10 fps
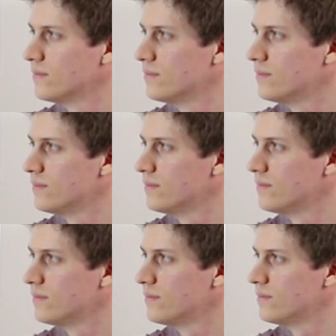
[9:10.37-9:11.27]

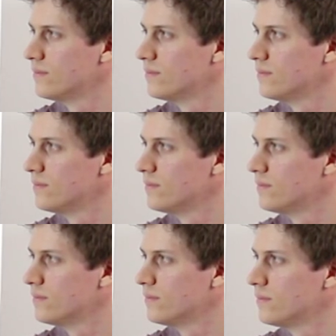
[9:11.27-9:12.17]

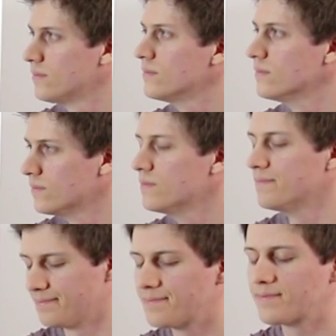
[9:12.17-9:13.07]

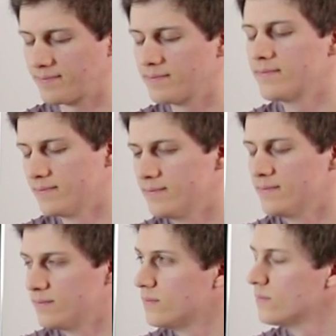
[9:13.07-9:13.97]

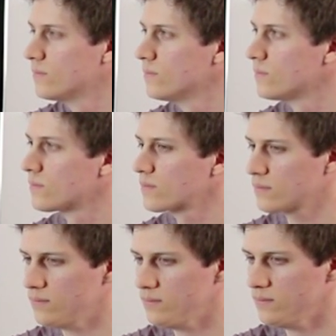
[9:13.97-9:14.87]

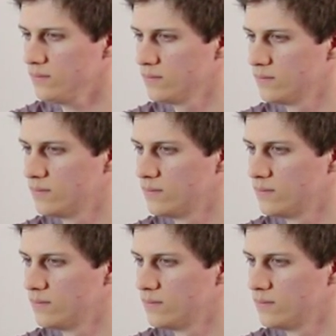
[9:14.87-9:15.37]
(not speaking)